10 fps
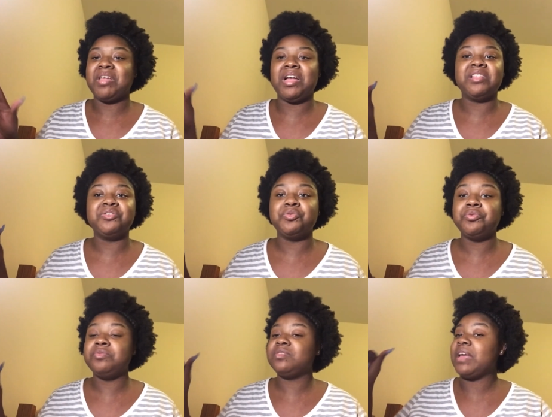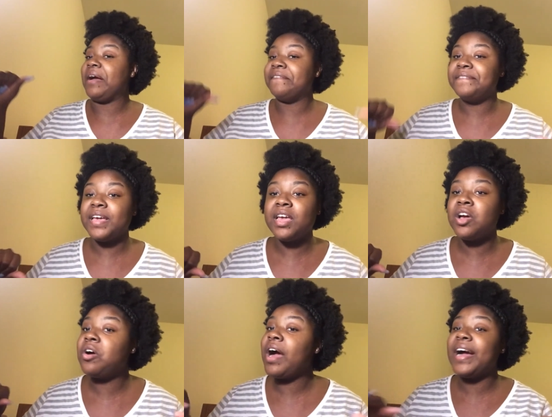I lose, I
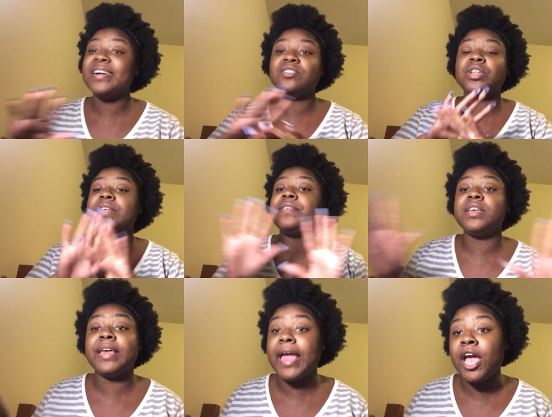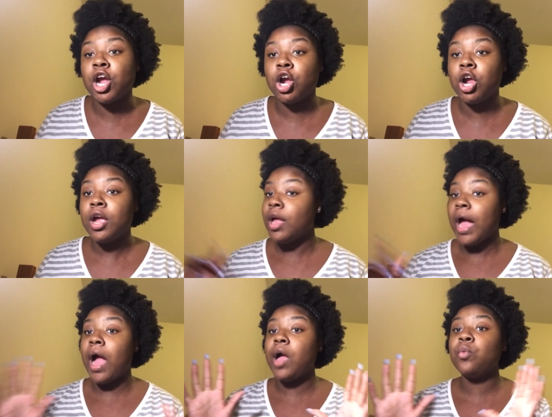fail, I don't even care.
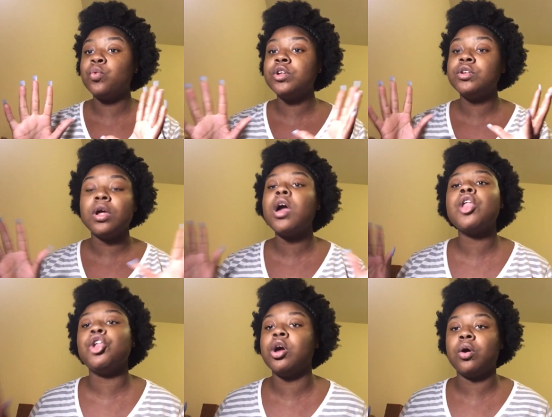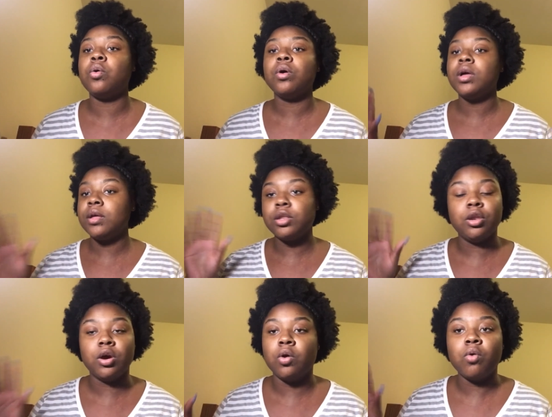I would, no.
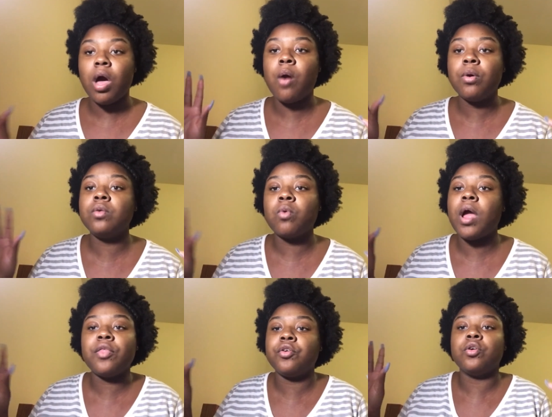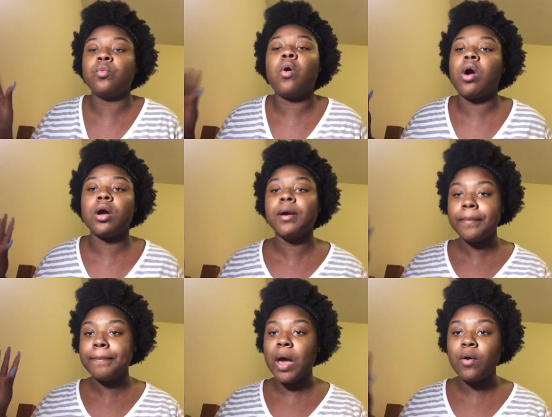I would rather walk
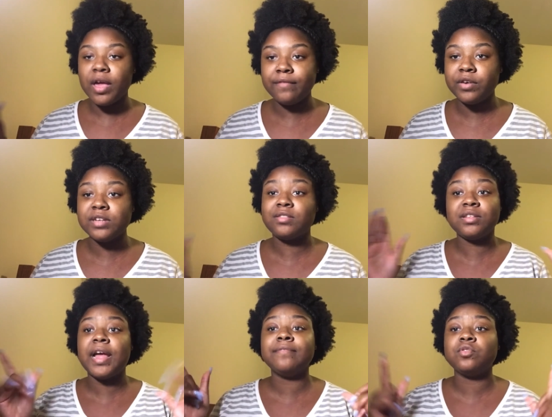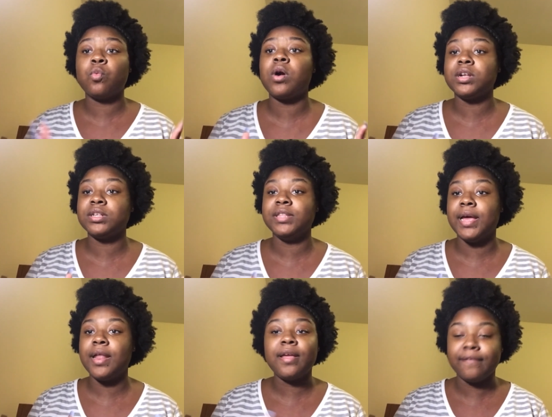up Mount Everest than have to watch
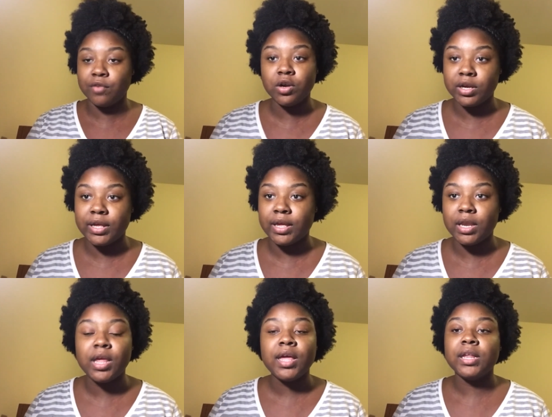that ever again.